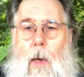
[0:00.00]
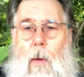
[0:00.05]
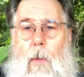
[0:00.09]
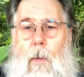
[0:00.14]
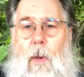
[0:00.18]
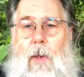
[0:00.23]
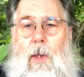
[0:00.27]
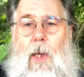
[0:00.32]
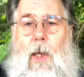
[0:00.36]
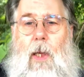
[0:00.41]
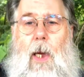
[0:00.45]

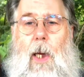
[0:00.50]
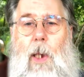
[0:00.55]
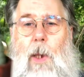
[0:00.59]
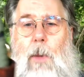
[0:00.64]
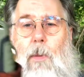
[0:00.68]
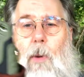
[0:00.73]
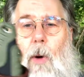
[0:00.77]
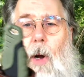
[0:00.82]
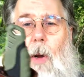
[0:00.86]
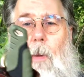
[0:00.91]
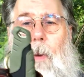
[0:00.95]
But the nice
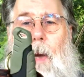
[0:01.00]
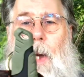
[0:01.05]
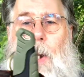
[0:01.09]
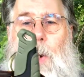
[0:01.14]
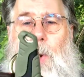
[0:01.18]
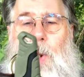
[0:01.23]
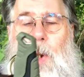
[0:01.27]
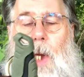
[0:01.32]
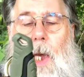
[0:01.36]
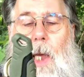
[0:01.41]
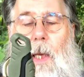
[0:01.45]
part about a
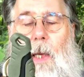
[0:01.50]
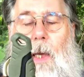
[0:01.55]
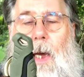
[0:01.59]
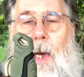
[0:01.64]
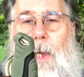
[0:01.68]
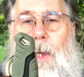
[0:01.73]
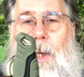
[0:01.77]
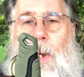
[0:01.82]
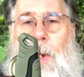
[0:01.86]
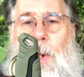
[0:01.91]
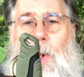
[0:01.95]
sheath
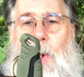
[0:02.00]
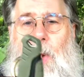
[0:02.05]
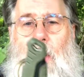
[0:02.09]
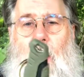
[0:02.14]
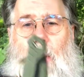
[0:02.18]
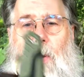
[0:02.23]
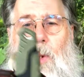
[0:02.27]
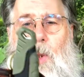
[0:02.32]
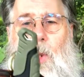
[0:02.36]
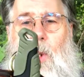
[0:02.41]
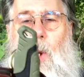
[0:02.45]
like this is
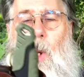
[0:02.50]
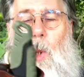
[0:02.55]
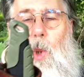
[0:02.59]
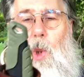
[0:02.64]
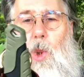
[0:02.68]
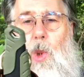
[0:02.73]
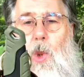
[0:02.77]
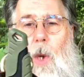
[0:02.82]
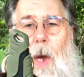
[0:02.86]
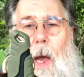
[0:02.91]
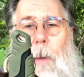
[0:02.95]
that there's no
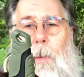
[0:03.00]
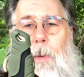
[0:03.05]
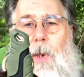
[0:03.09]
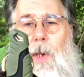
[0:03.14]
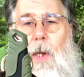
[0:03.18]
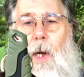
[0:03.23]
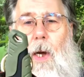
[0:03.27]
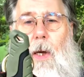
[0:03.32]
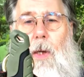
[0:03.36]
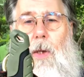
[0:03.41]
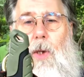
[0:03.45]
straps
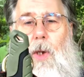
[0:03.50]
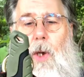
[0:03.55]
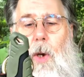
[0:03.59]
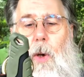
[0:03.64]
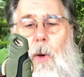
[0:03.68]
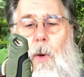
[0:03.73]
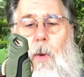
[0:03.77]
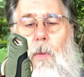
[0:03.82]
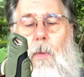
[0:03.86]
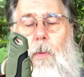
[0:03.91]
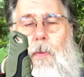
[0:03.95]
to
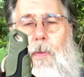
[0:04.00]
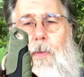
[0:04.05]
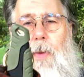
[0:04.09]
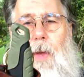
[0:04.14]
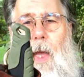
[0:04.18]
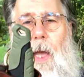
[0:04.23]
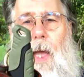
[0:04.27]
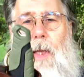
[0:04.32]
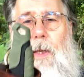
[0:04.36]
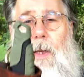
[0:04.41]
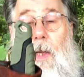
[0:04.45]
undo,
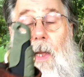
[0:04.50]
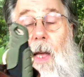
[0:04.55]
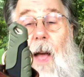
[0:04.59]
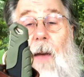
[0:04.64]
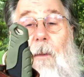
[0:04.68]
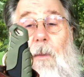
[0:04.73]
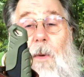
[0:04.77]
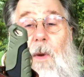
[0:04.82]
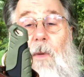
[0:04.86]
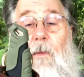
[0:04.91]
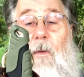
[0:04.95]
and the
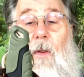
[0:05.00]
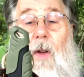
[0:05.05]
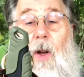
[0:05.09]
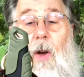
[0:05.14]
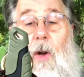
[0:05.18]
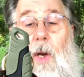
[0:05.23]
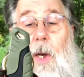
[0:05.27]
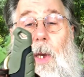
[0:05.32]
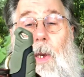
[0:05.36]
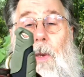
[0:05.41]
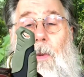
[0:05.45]
knife is
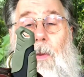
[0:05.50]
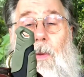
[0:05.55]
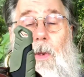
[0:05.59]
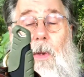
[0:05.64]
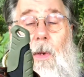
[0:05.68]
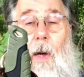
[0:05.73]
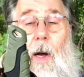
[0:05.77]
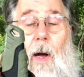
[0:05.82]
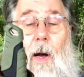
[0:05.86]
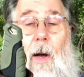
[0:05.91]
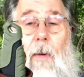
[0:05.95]
fairly
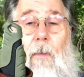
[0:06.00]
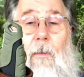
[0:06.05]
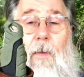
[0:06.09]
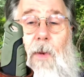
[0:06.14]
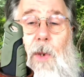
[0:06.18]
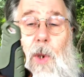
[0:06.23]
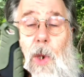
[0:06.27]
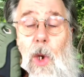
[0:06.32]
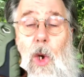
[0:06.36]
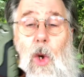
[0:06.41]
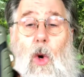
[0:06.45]

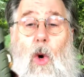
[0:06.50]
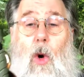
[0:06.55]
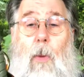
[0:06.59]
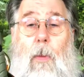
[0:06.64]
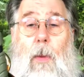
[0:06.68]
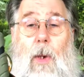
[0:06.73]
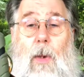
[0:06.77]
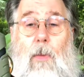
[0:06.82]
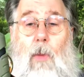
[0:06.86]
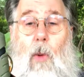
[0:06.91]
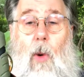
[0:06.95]
secure
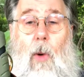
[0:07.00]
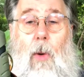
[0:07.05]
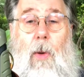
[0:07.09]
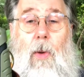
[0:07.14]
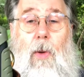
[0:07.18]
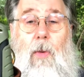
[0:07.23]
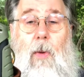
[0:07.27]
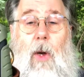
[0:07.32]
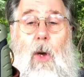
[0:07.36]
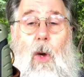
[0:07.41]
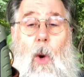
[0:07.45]
because more than
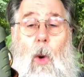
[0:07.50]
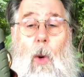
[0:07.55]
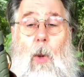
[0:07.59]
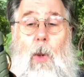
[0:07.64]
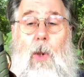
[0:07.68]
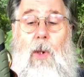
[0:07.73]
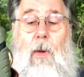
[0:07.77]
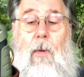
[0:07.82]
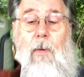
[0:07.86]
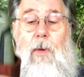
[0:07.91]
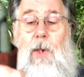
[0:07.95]

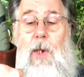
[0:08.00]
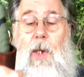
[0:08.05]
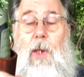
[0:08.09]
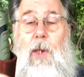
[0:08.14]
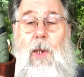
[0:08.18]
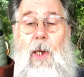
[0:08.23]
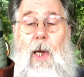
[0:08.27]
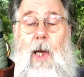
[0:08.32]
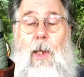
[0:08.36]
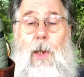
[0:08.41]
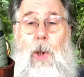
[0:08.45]
3/4 of it's
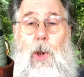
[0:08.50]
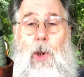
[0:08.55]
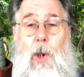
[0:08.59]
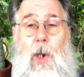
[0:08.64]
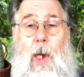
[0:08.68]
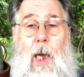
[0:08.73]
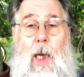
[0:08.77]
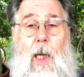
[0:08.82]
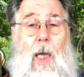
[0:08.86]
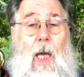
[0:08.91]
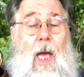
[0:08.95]
inside the
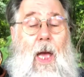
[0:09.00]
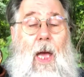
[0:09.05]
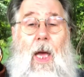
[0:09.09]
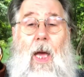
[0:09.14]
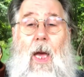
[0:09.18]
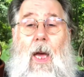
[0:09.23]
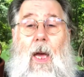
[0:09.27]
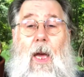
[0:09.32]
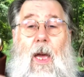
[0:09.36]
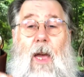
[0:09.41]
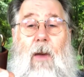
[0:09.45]
sheath.
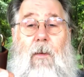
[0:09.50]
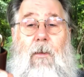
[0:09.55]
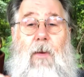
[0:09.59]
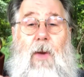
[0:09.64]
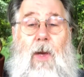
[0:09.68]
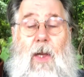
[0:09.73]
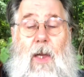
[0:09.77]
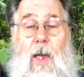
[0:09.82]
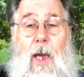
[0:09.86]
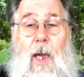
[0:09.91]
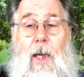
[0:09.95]
If
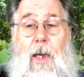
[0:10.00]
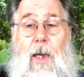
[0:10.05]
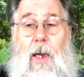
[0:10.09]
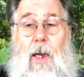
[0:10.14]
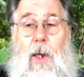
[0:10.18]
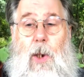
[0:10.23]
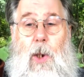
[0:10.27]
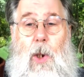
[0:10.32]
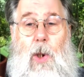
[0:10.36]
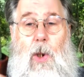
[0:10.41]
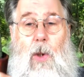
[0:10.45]
you need it,
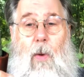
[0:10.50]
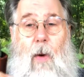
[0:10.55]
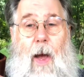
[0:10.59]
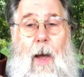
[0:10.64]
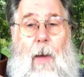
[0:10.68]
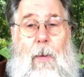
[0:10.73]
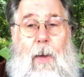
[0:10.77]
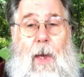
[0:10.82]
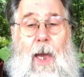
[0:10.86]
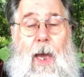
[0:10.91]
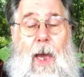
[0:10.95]
you just
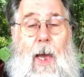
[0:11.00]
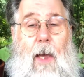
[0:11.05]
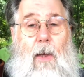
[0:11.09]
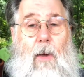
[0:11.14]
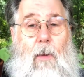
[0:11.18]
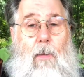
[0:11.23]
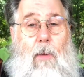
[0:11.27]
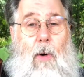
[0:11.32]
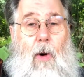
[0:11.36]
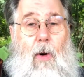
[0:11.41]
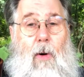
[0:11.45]
grab the handle,
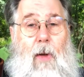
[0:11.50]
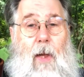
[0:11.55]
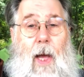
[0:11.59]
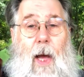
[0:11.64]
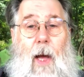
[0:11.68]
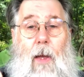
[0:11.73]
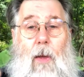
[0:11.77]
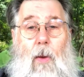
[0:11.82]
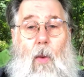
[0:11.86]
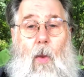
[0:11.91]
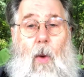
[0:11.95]
pull it
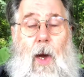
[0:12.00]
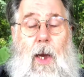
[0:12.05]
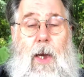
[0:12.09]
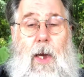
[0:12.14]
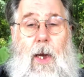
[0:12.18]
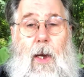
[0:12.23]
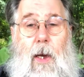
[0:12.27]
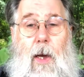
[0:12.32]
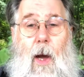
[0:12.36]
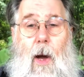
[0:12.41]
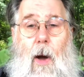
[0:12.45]
out, and away
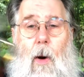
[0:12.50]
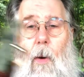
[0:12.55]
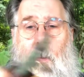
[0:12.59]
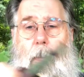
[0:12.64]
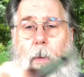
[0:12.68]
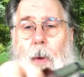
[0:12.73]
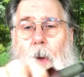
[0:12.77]
you go.